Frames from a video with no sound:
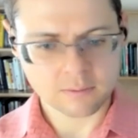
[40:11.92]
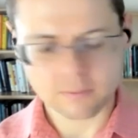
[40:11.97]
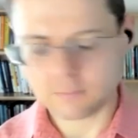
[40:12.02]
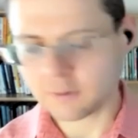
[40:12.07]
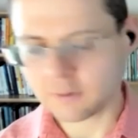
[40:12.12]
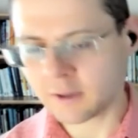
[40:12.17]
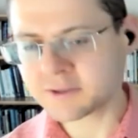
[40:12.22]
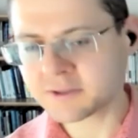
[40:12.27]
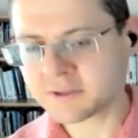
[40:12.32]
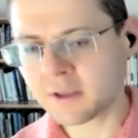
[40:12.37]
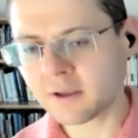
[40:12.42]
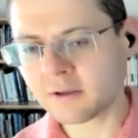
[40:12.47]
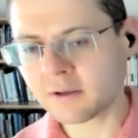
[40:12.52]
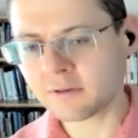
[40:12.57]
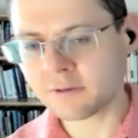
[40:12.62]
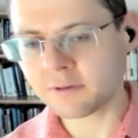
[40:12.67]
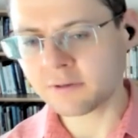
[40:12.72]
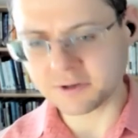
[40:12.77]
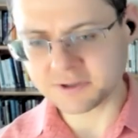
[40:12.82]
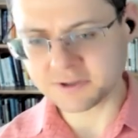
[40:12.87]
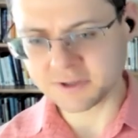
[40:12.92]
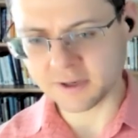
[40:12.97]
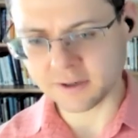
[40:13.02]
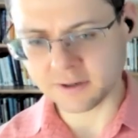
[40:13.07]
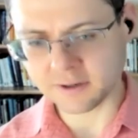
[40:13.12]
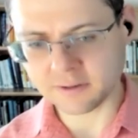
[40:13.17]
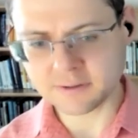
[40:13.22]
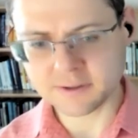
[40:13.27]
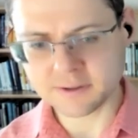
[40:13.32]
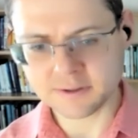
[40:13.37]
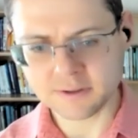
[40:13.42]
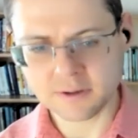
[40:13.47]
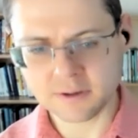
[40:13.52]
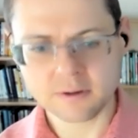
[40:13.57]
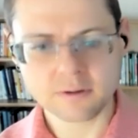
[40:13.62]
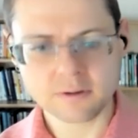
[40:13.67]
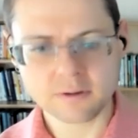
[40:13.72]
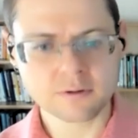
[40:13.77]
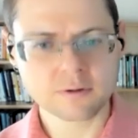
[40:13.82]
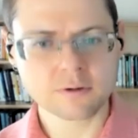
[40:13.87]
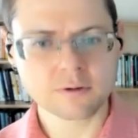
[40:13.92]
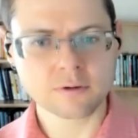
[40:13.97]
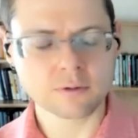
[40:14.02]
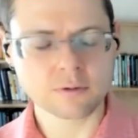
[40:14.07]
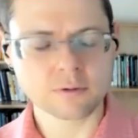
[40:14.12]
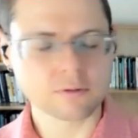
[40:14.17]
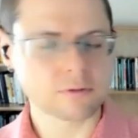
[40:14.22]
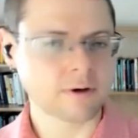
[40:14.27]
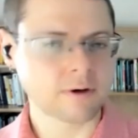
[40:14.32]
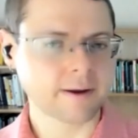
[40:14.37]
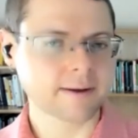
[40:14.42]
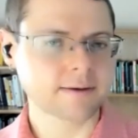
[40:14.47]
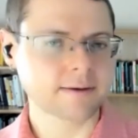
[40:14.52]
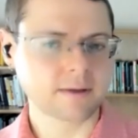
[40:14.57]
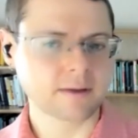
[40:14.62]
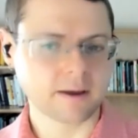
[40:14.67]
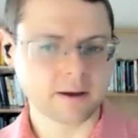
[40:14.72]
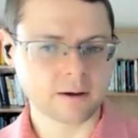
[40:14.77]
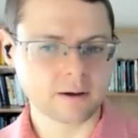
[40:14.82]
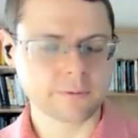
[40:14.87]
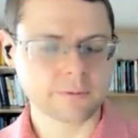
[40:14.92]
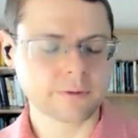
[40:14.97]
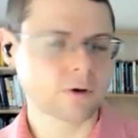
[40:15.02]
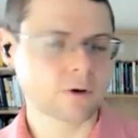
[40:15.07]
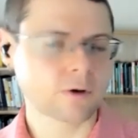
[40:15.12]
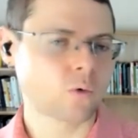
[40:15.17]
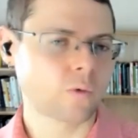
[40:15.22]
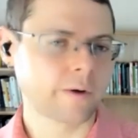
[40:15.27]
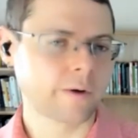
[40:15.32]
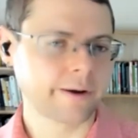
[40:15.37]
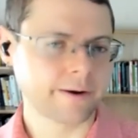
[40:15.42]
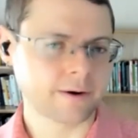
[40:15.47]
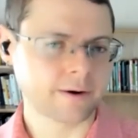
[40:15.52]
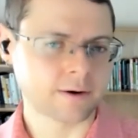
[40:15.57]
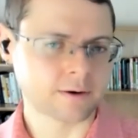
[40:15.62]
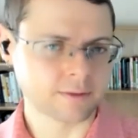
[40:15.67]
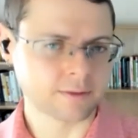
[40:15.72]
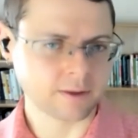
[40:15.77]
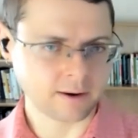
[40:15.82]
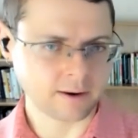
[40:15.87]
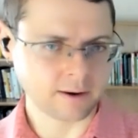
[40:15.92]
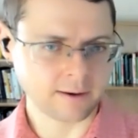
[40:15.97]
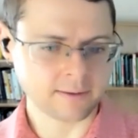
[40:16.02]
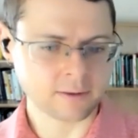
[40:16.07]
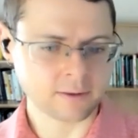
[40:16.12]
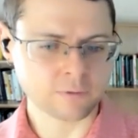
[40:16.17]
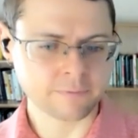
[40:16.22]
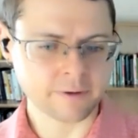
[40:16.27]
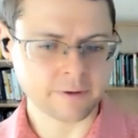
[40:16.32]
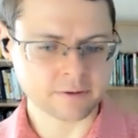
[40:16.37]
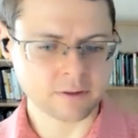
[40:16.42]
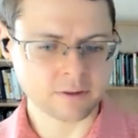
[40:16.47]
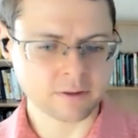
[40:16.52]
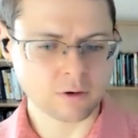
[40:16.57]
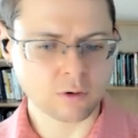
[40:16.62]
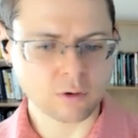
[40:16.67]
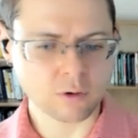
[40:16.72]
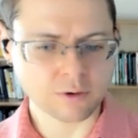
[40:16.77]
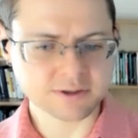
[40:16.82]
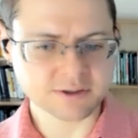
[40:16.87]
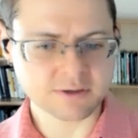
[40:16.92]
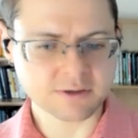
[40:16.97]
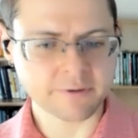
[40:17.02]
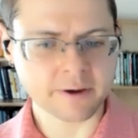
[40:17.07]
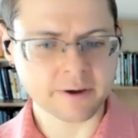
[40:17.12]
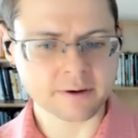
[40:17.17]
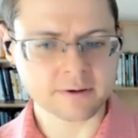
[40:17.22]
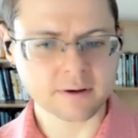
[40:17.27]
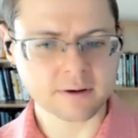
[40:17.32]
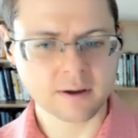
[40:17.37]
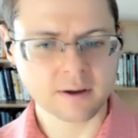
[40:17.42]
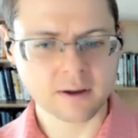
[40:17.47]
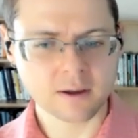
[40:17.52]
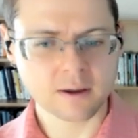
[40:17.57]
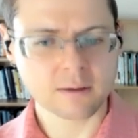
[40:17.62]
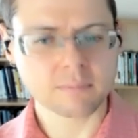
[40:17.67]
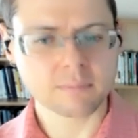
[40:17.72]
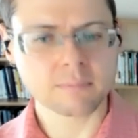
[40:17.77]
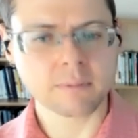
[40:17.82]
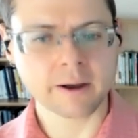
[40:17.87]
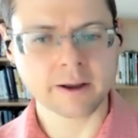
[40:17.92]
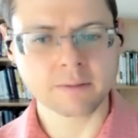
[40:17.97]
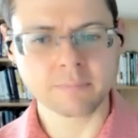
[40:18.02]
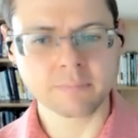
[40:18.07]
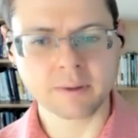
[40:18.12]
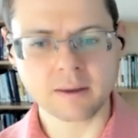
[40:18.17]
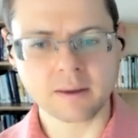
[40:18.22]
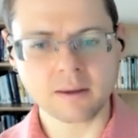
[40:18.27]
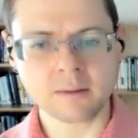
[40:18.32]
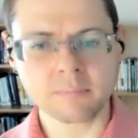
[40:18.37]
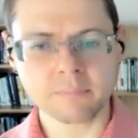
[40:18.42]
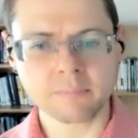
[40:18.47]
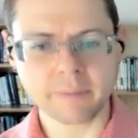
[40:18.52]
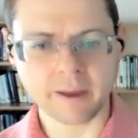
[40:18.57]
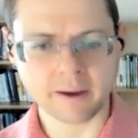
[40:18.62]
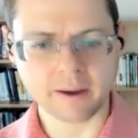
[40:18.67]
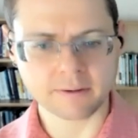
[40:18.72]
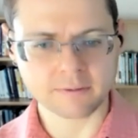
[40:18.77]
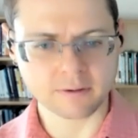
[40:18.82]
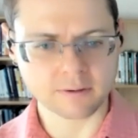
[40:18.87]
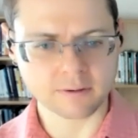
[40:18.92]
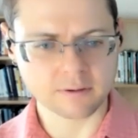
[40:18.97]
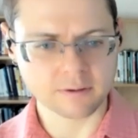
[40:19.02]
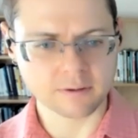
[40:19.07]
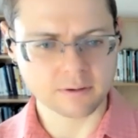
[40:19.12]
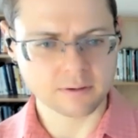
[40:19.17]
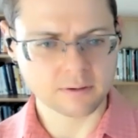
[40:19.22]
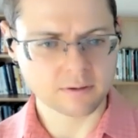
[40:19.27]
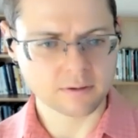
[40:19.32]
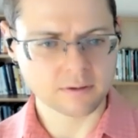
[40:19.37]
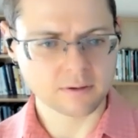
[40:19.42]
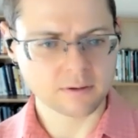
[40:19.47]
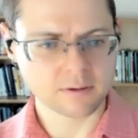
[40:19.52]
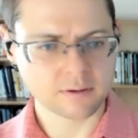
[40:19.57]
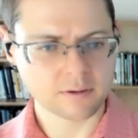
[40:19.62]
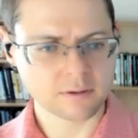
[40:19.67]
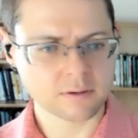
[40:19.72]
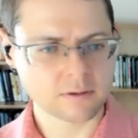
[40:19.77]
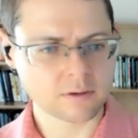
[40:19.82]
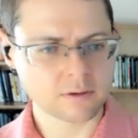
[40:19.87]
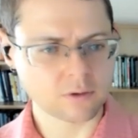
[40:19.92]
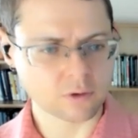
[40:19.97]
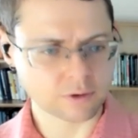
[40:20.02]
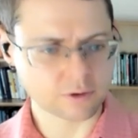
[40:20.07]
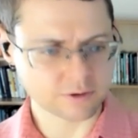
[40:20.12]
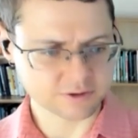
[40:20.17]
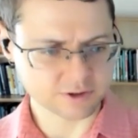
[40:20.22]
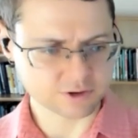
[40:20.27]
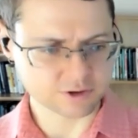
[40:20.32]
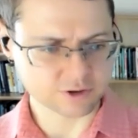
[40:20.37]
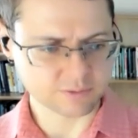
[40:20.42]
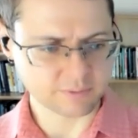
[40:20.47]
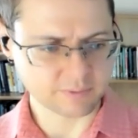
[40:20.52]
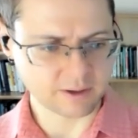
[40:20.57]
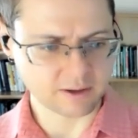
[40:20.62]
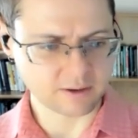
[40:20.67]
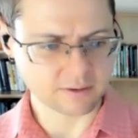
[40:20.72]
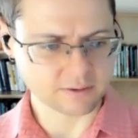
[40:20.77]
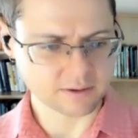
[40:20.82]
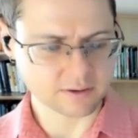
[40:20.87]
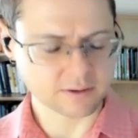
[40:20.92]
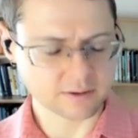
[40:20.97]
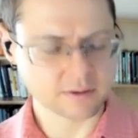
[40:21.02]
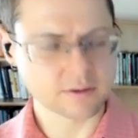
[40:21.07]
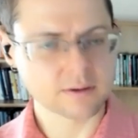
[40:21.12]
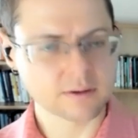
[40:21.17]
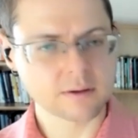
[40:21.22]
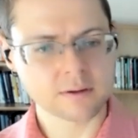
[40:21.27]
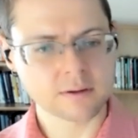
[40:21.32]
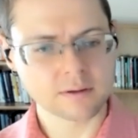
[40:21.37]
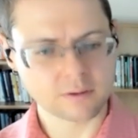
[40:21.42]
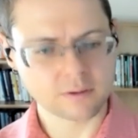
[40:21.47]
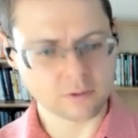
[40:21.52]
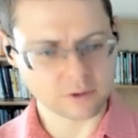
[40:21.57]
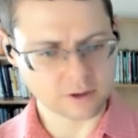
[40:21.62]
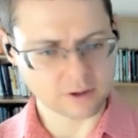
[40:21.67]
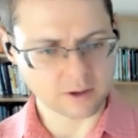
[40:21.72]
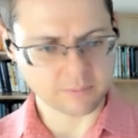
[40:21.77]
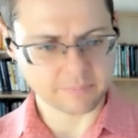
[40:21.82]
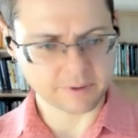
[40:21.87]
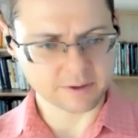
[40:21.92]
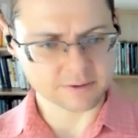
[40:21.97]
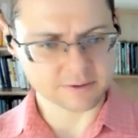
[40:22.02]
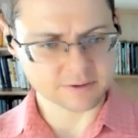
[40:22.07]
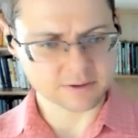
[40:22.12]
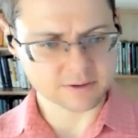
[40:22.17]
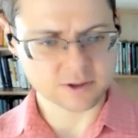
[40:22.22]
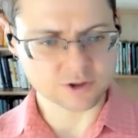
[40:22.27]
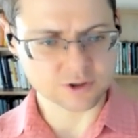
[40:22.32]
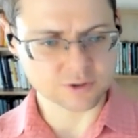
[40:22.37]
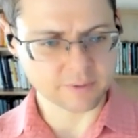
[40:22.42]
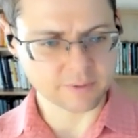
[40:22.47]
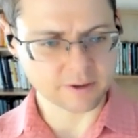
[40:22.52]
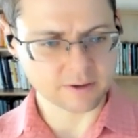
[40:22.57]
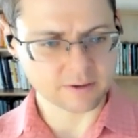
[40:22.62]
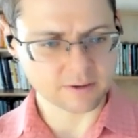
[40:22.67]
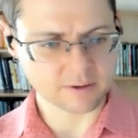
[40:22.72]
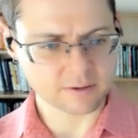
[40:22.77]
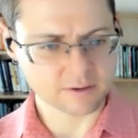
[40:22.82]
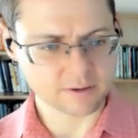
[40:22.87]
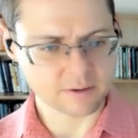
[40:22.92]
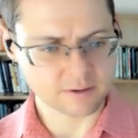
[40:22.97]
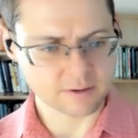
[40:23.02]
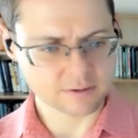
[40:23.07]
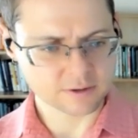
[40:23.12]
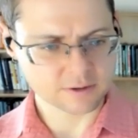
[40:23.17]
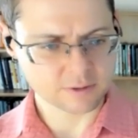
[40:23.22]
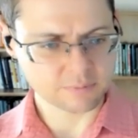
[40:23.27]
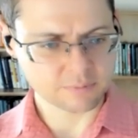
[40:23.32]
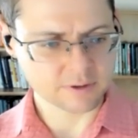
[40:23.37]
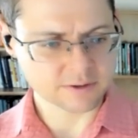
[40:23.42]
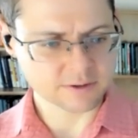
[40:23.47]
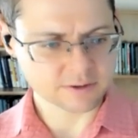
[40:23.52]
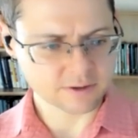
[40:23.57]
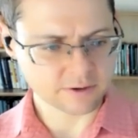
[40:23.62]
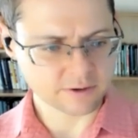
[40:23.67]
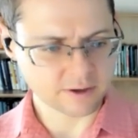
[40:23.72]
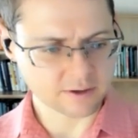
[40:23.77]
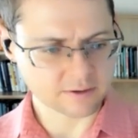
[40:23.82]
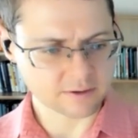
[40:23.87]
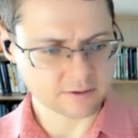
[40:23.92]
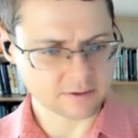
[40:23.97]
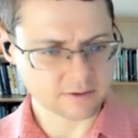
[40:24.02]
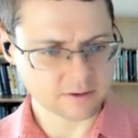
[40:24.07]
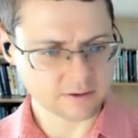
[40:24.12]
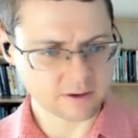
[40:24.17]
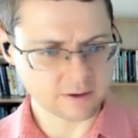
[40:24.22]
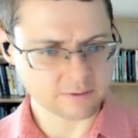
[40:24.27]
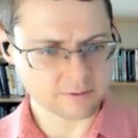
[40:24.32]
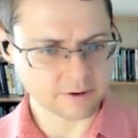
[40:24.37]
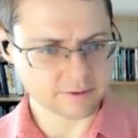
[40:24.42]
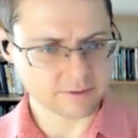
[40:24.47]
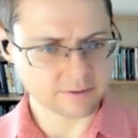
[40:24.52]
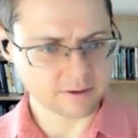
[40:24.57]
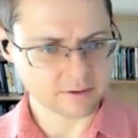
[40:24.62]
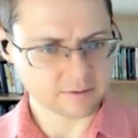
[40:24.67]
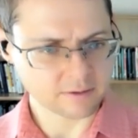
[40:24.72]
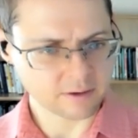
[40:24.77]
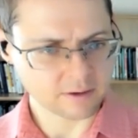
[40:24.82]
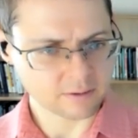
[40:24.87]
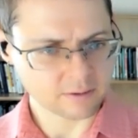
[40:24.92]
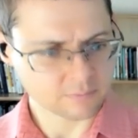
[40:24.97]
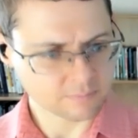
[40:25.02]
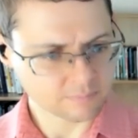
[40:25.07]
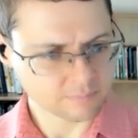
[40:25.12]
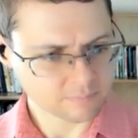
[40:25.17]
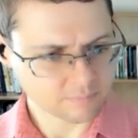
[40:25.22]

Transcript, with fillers: let's take 30 seconds to write down where the halo effect and the horns effect might be impacting your decision making, your company's decision making. So please go ahead and write that down.